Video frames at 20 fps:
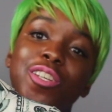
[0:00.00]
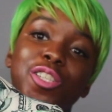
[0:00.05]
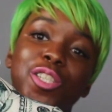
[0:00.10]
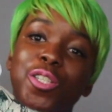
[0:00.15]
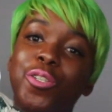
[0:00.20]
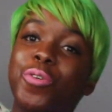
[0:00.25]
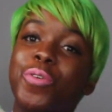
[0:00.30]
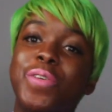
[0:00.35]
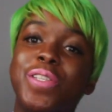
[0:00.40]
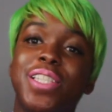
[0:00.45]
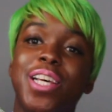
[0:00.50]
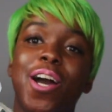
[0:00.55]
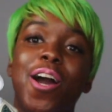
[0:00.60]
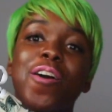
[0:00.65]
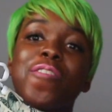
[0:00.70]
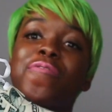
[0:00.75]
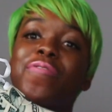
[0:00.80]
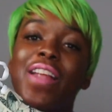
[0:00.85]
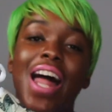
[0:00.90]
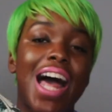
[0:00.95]
shoes that
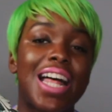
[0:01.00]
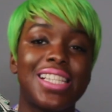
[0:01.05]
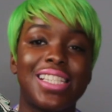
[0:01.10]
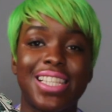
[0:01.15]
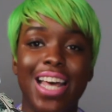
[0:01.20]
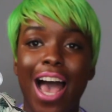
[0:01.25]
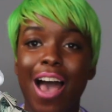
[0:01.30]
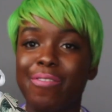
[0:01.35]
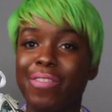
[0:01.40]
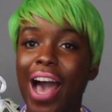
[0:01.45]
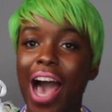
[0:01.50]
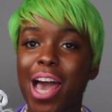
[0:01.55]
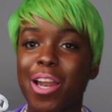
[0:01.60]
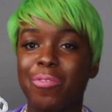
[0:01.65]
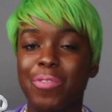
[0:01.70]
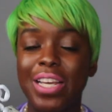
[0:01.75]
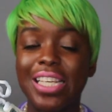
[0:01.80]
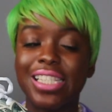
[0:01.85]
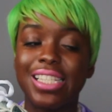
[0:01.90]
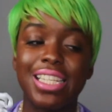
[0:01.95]
are flats that I've
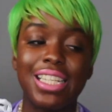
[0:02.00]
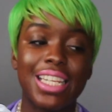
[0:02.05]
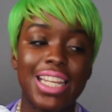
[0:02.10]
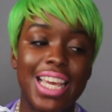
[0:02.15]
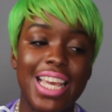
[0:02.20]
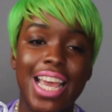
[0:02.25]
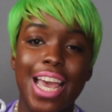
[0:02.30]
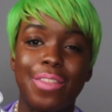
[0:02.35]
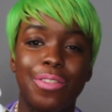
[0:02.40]
gotten recently,